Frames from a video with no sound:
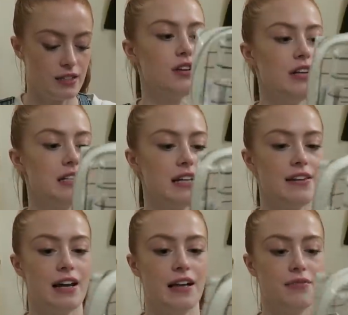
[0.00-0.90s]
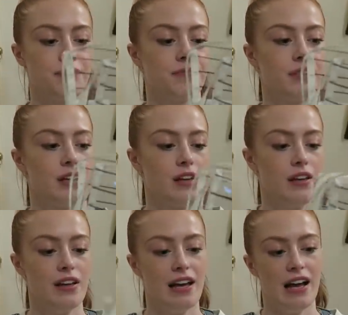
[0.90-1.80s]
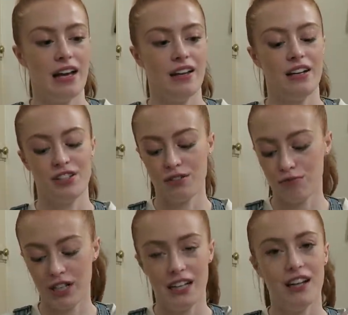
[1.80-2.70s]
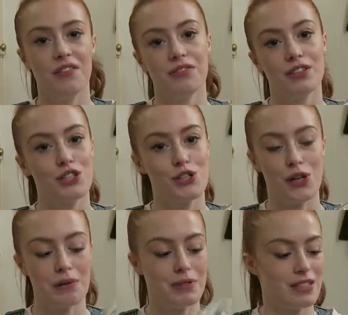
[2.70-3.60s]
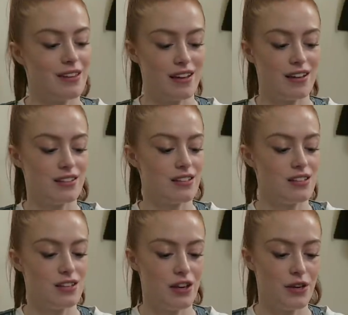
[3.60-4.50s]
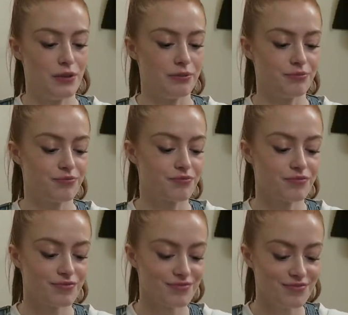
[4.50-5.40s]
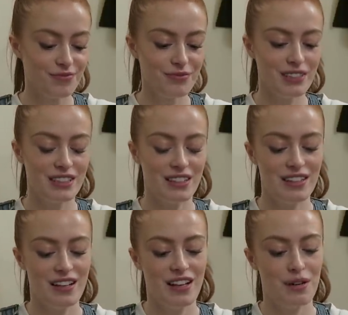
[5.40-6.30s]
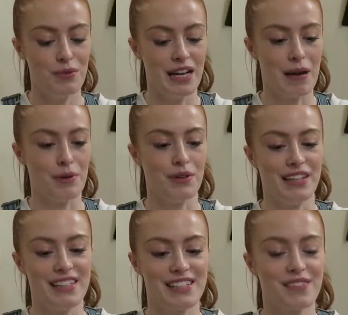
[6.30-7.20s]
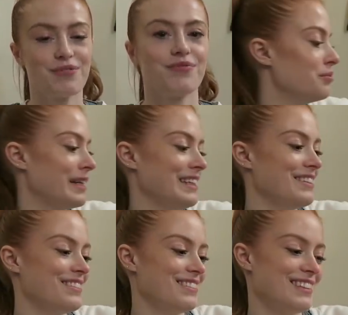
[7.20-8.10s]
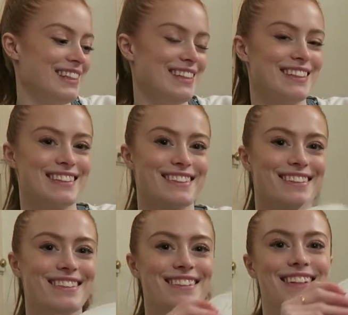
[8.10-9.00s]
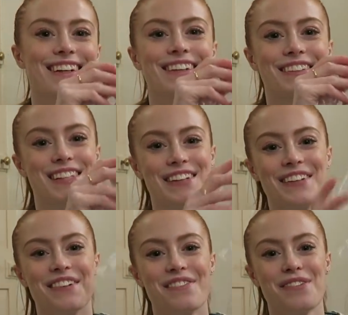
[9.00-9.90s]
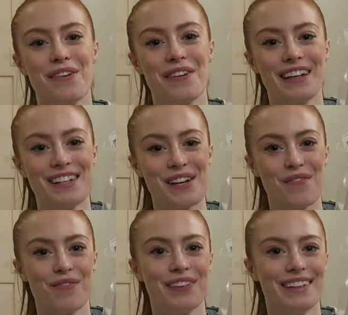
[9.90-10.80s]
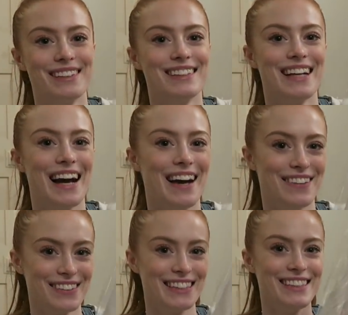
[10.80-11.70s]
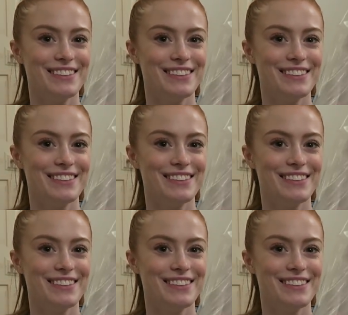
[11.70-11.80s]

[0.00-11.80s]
So it looks like that. And I just really love striped things. So I'm really happy with this. Oh my God, look. I also got Floria jumper. How cute.